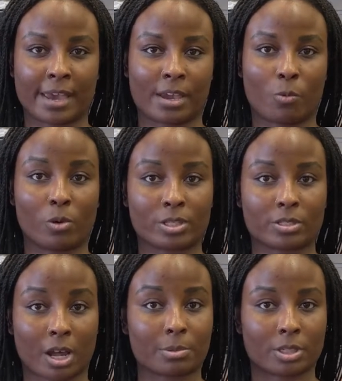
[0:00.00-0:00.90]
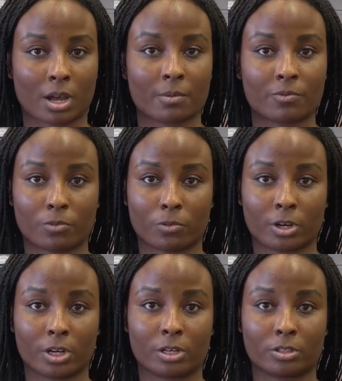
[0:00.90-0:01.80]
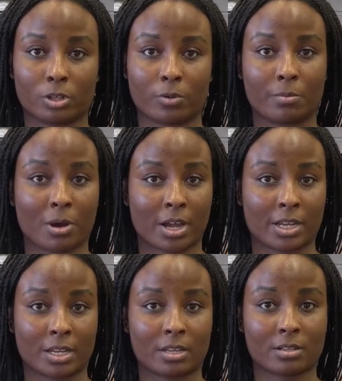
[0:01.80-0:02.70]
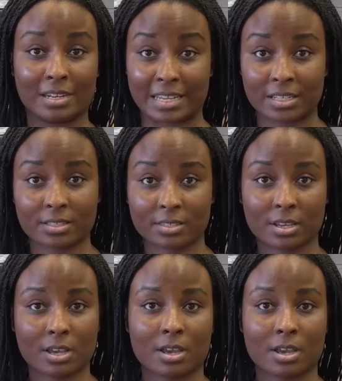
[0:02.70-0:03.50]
a one-stop shop for lower body needs.